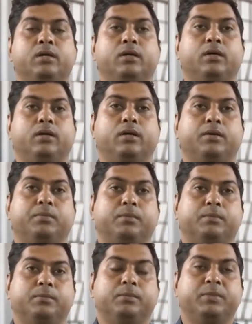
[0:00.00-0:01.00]
uh,
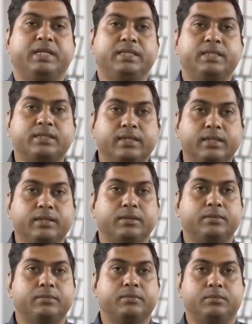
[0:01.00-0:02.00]

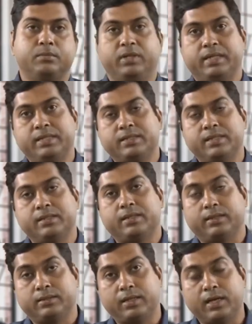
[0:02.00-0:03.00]
resistant resistant
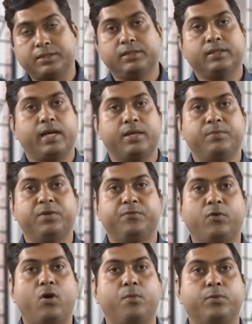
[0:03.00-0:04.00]
structure can be
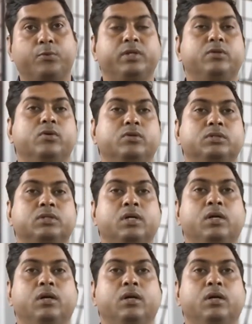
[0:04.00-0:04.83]
formed with those